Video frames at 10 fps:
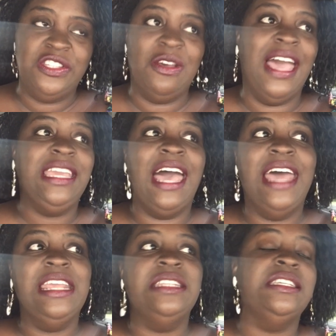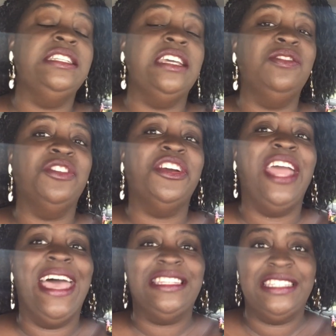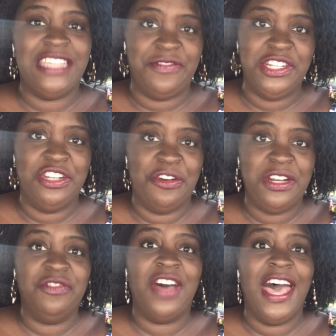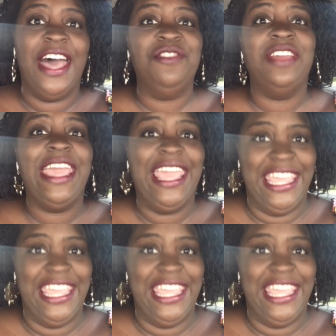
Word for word: So I got into Denver at seven thirty-five